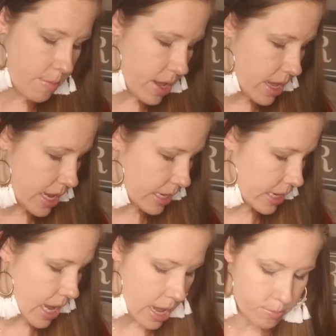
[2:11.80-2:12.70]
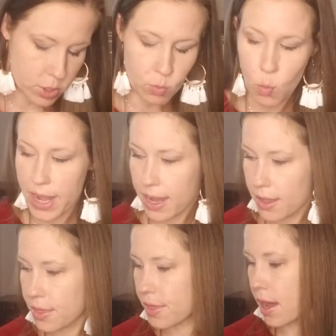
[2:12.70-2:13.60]
it comes
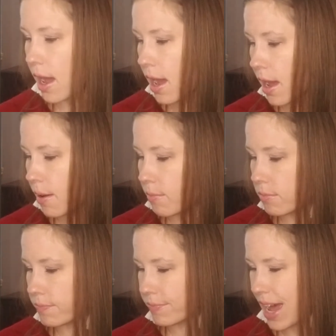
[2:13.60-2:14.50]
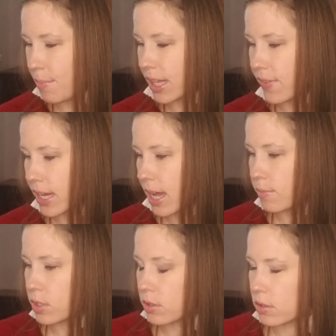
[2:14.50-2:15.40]
with, I believe it
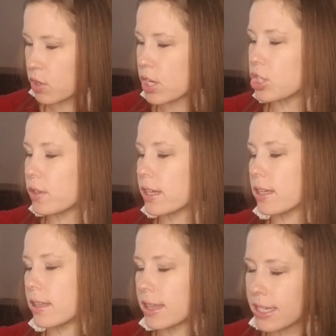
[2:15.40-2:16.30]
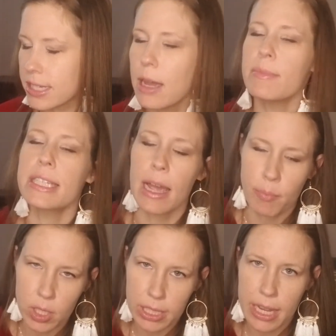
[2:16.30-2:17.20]
comes, you can do this comes
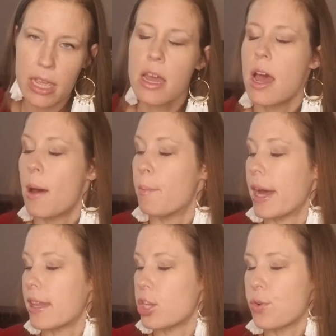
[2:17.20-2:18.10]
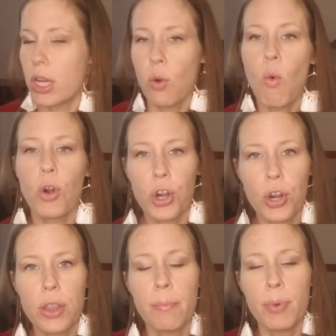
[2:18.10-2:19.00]
separately, but you can order
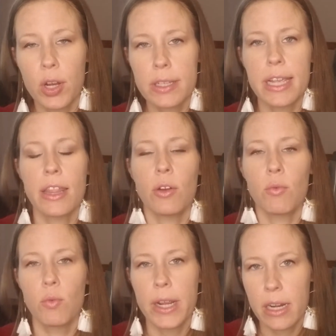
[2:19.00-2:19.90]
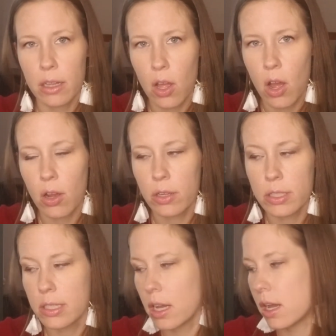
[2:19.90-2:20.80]
the books and the
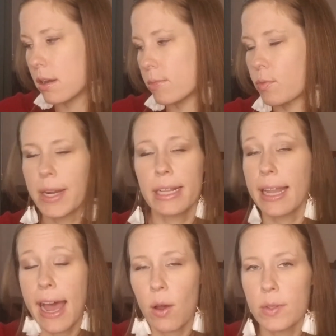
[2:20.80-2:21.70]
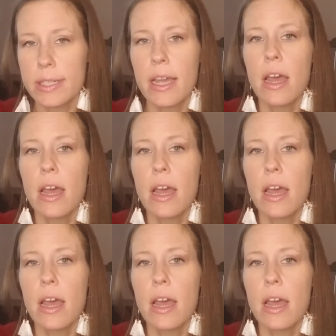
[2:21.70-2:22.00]
read-alongs or read-alouds